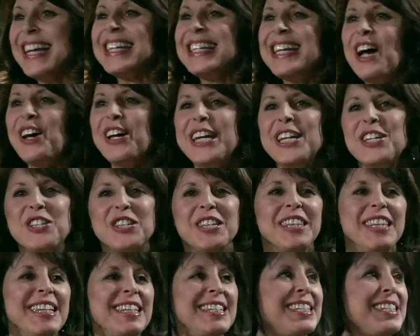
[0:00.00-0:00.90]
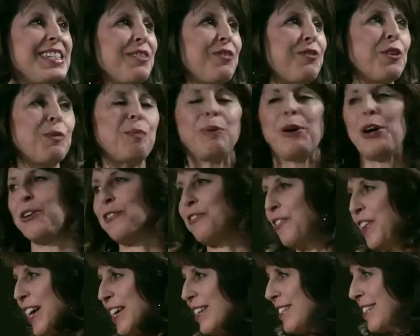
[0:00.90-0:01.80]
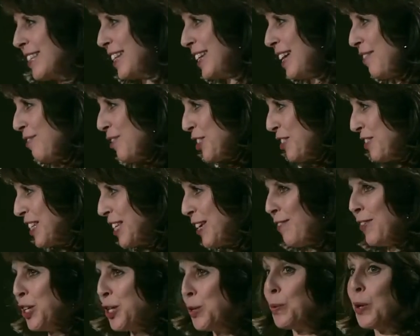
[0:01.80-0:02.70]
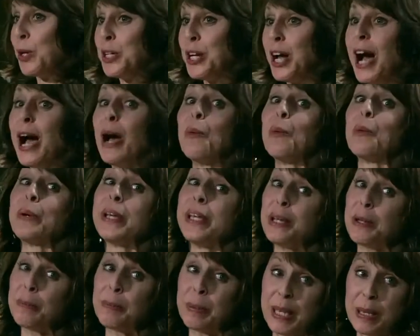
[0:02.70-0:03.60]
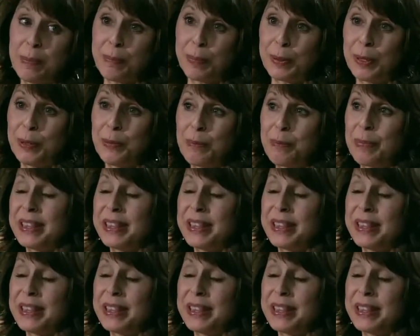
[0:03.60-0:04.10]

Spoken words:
Now, each of these different profiles that I've just given you are not real people,